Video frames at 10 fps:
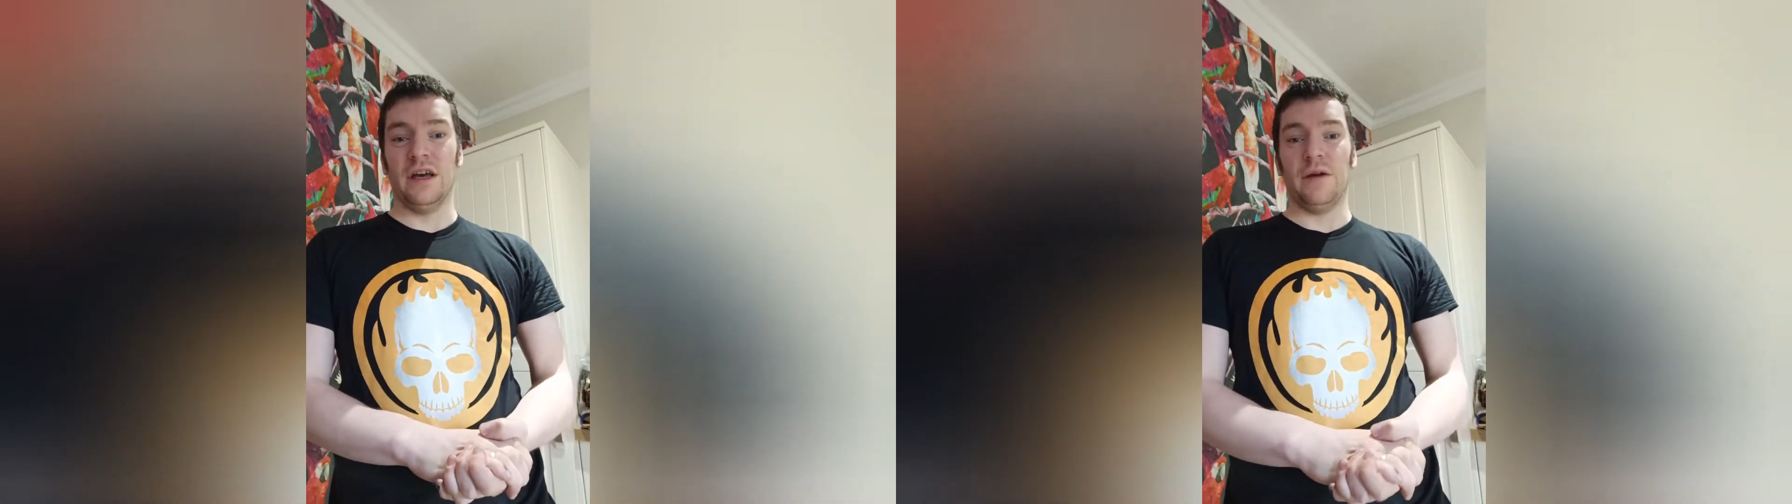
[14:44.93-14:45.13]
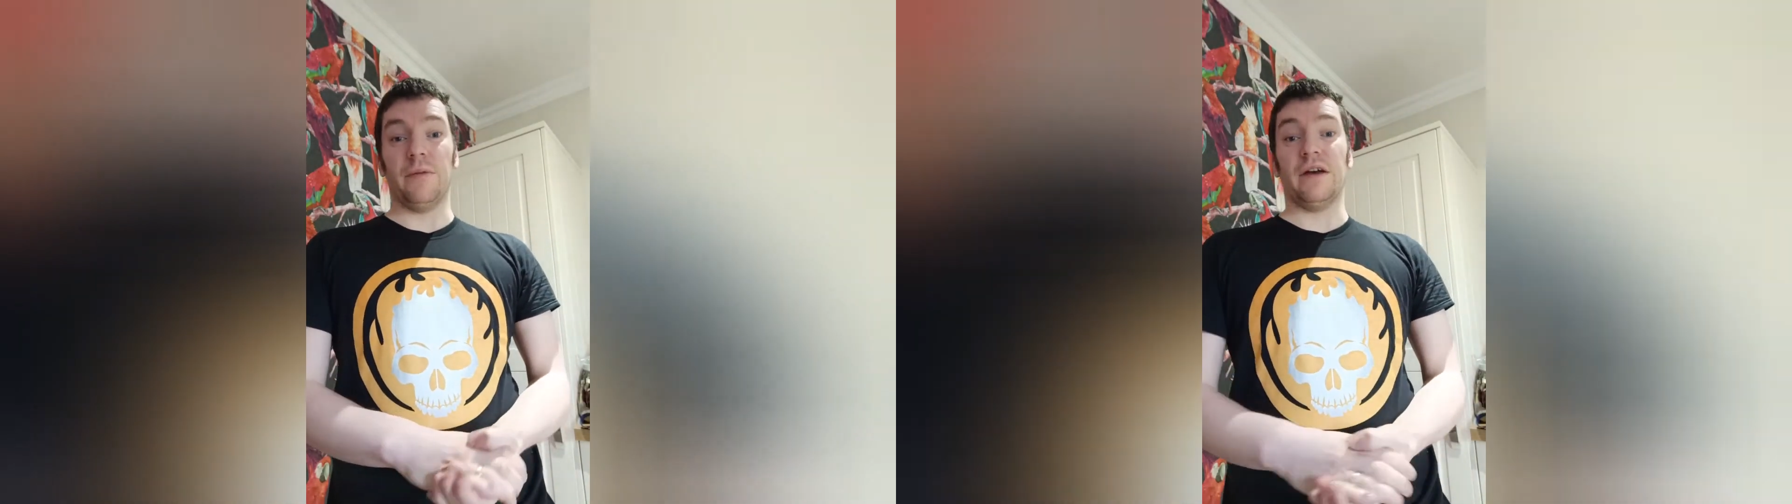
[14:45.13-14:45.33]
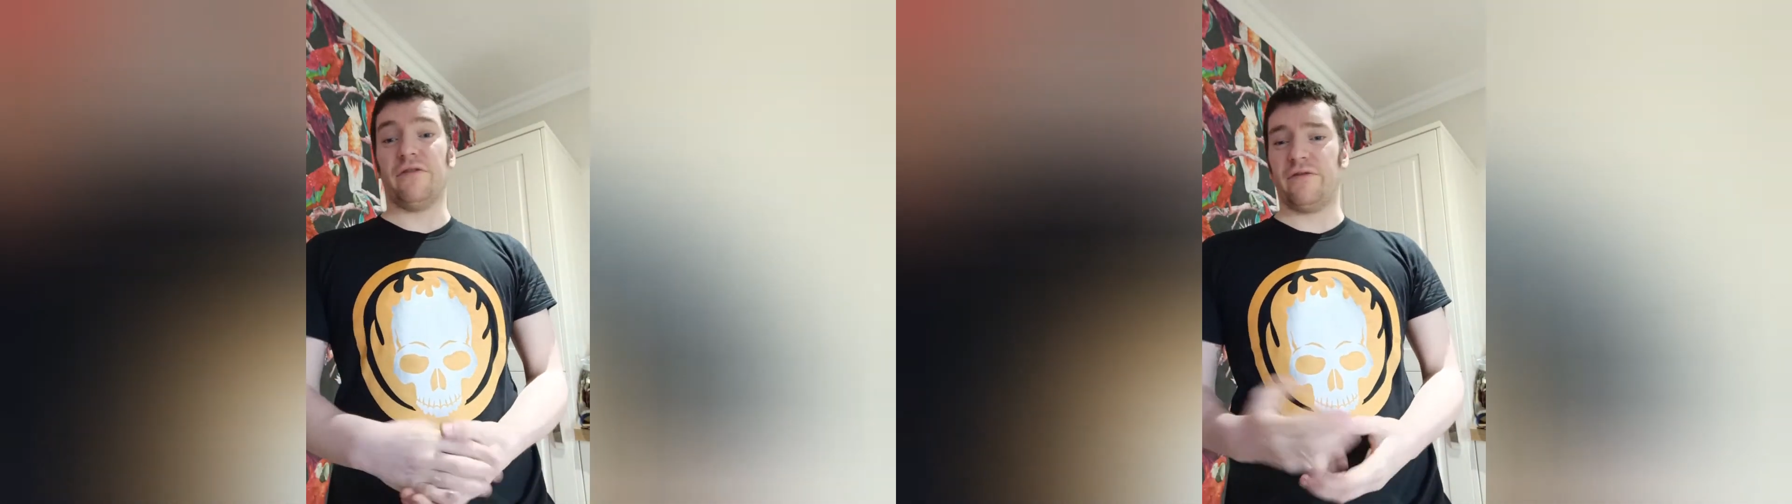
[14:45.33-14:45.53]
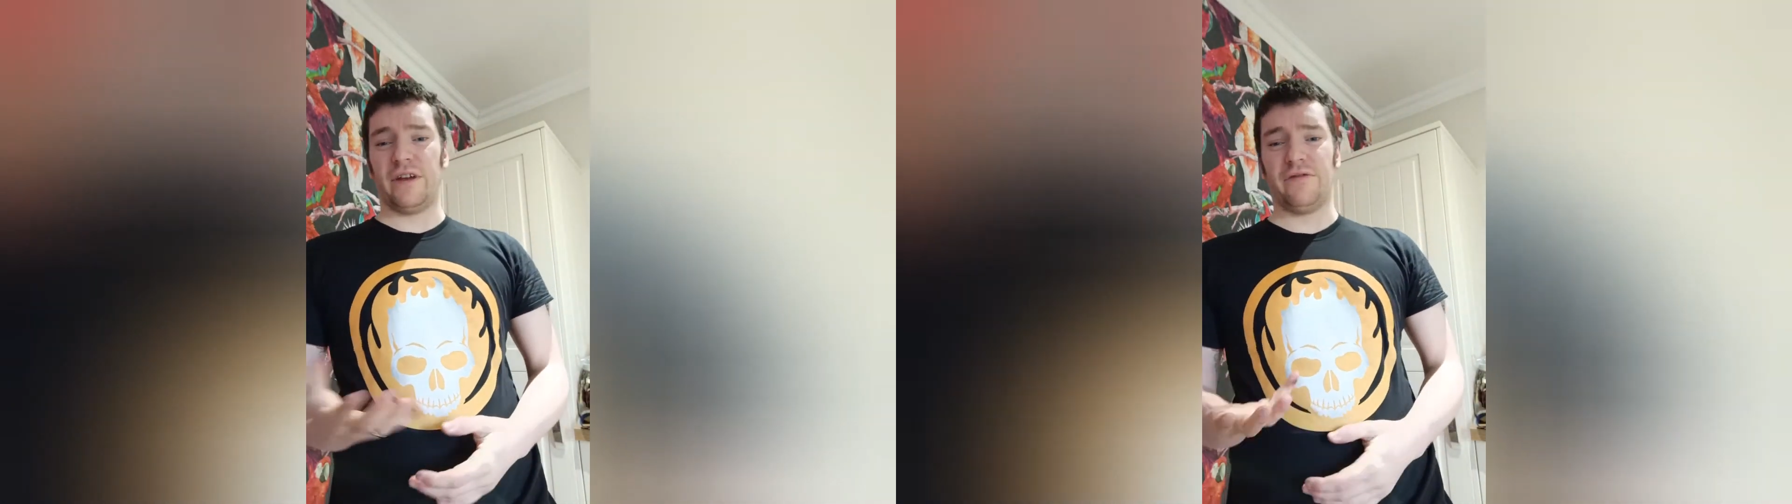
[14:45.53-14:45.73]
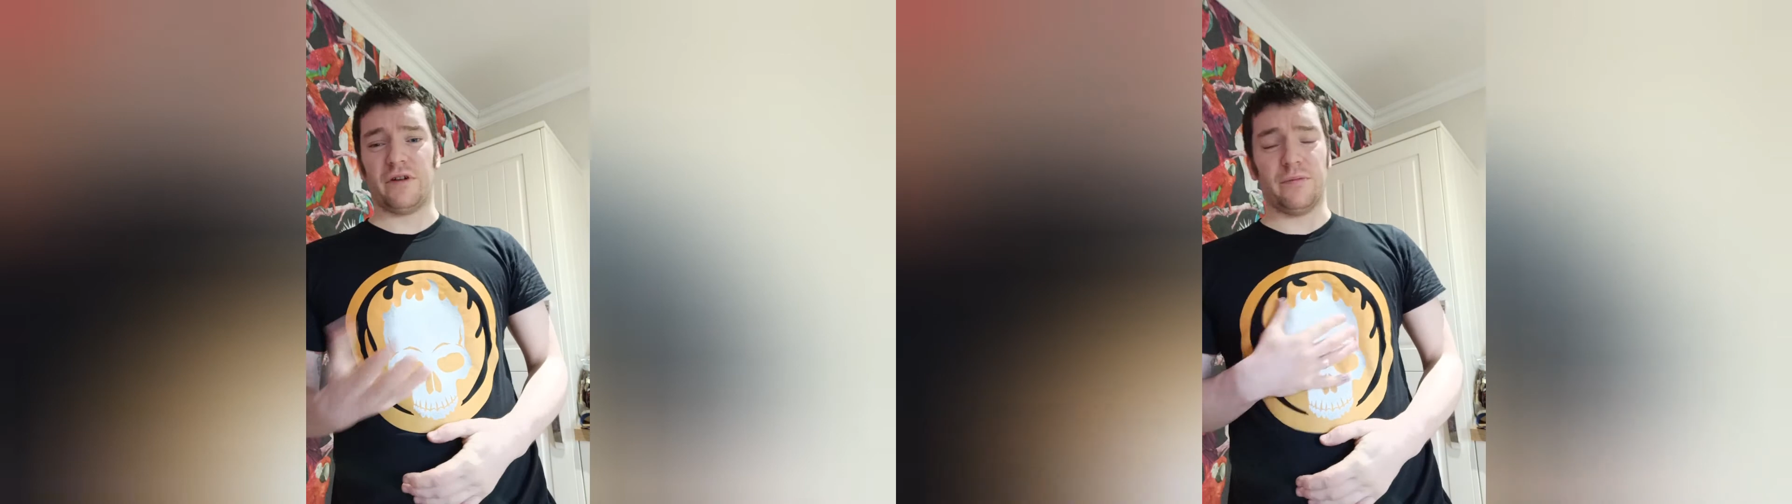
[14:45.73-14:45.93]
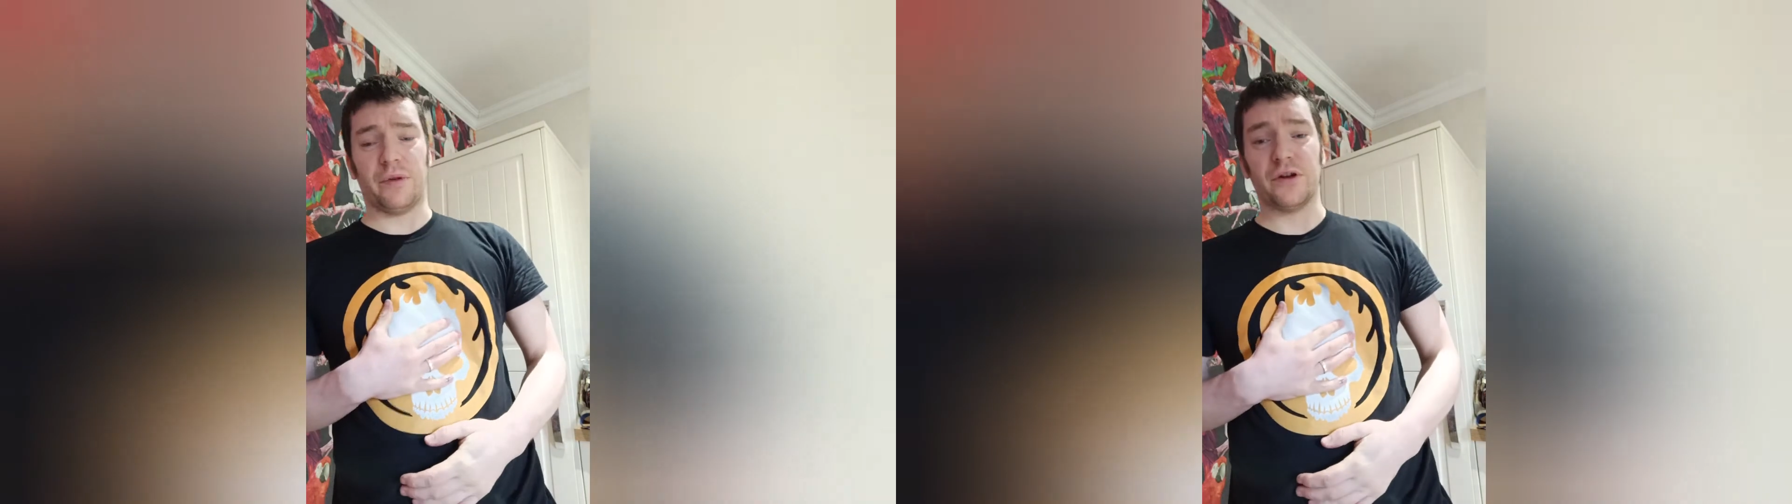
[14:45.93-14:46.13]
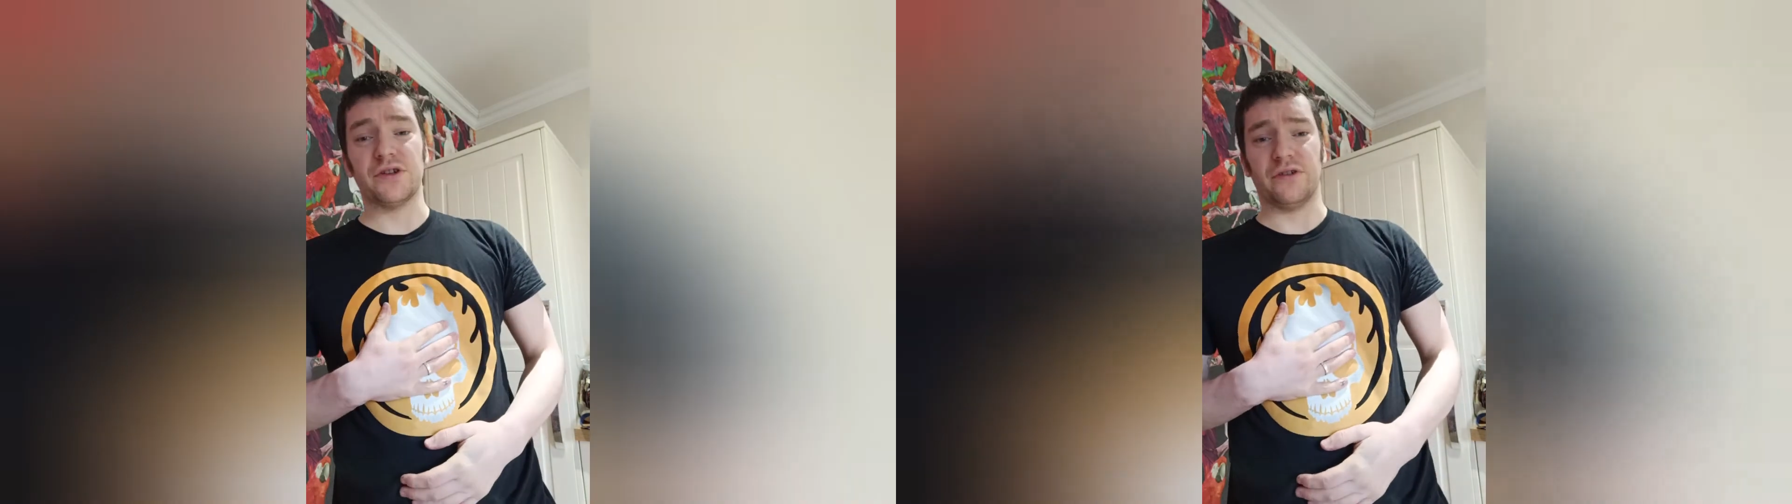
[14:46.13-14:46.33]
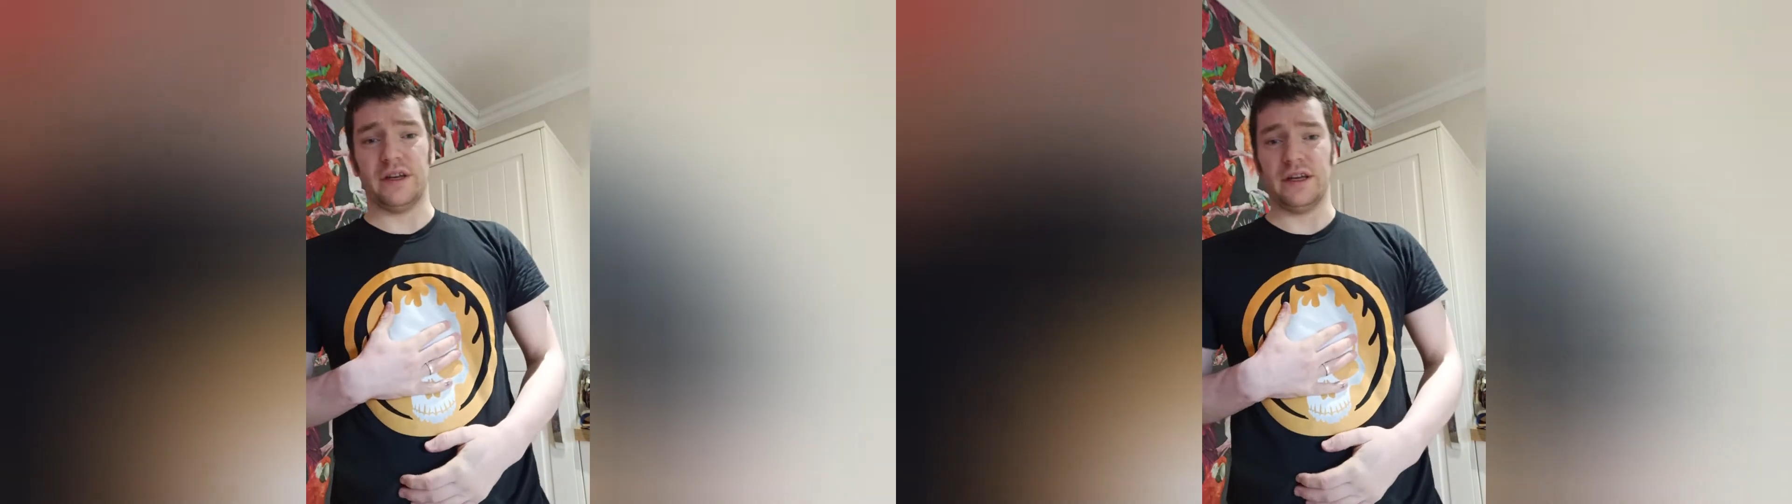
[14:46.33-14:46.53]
My favourite personally